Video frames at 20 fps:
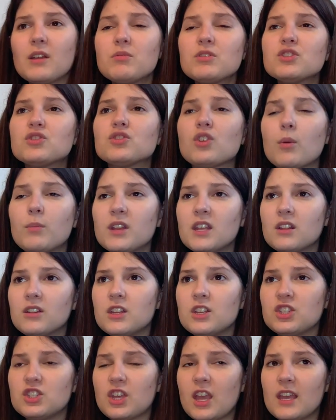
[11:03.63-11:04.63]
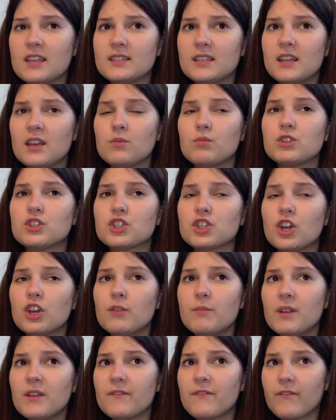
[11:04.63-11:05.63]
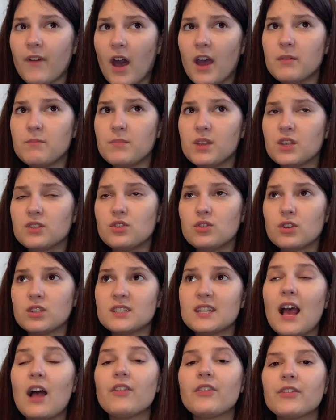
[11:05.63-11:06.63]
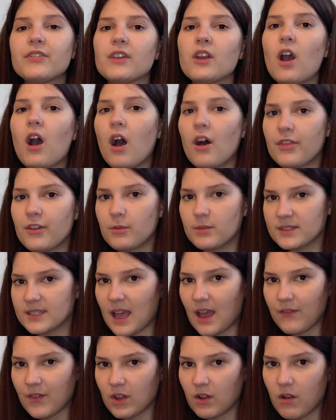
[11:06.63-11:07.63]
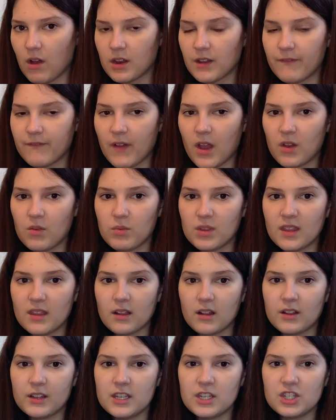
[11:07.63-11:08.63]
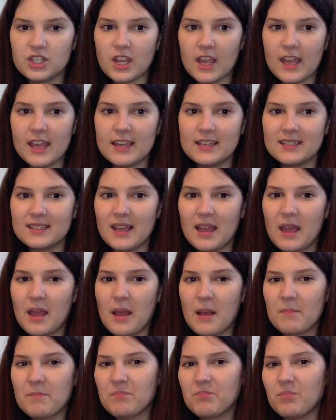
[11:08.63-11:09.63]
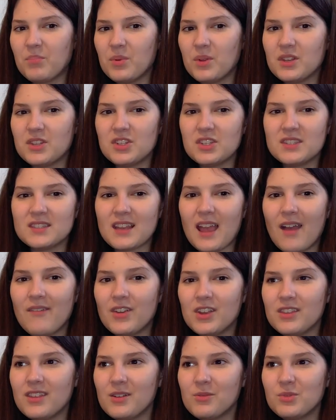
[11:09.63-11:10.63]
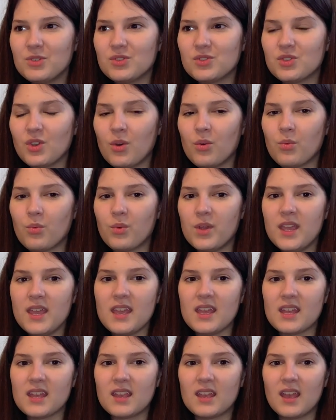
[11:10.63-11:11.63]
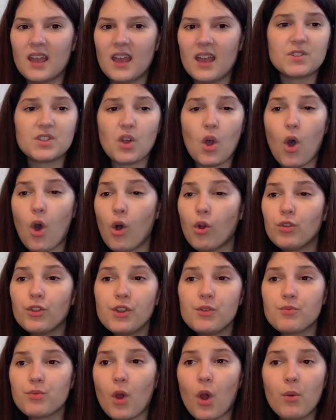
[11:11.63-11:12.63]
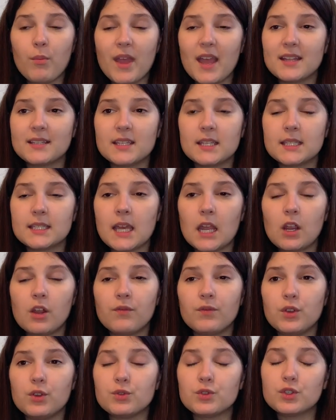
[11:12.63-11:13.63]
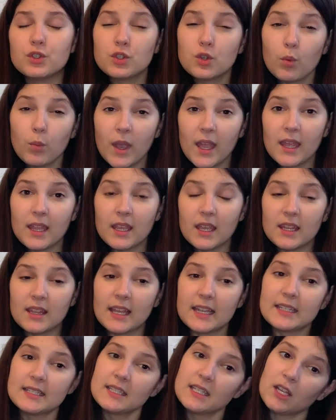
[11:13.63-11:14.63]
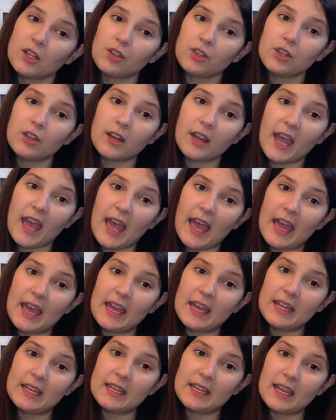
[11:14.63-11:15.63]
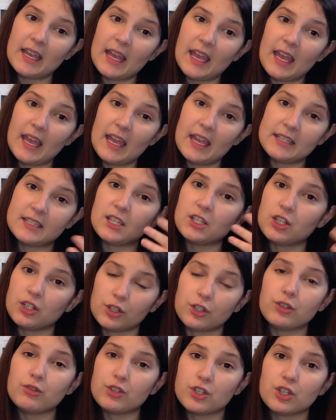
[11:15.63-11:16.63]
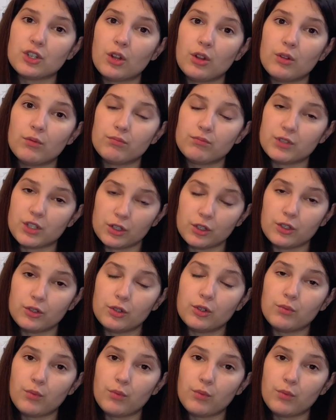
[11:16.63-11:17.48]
were so many cliches in it, which could have been fun because you could tell that the author was having a lot of fun with the cliches, but just everything was so weak. The only romance is there if you squint and like tilt your head. It's a Delulu